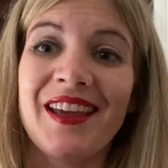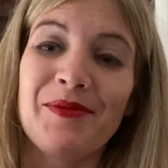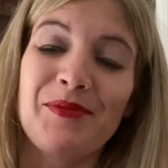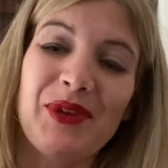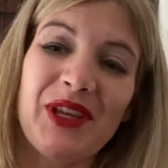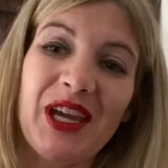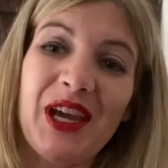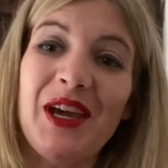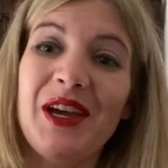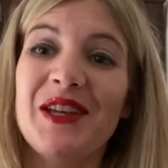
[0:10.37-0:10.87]

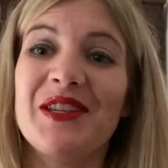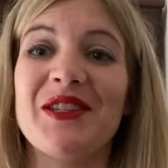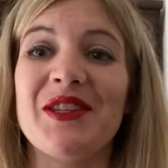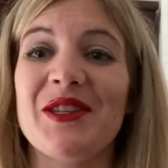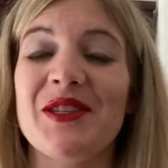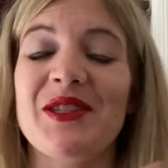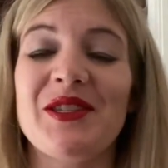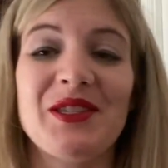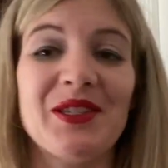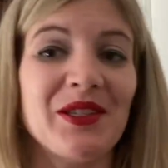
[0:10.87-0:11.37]
Because
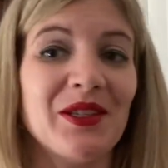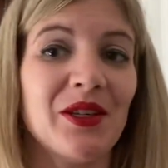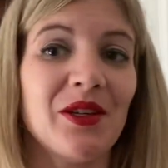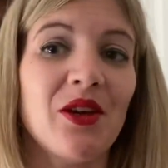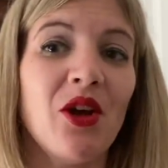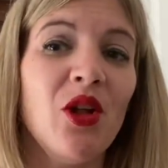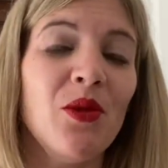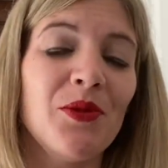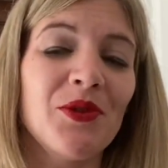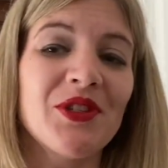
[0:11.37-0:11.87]
it's
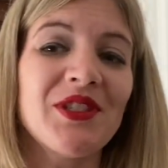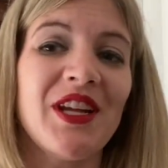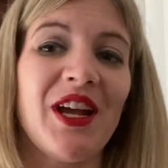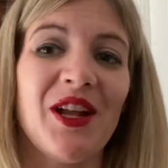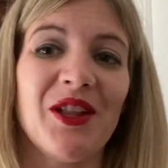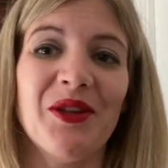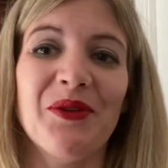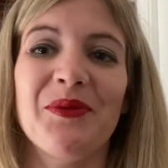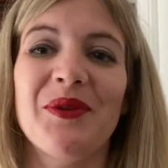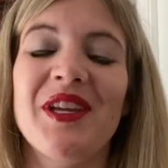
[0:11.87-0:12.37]
almost
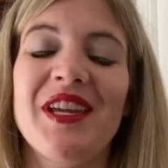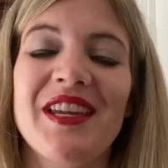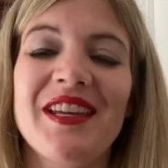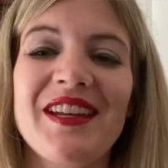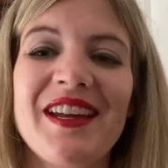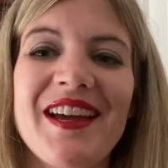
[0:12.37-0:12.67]
Halloween,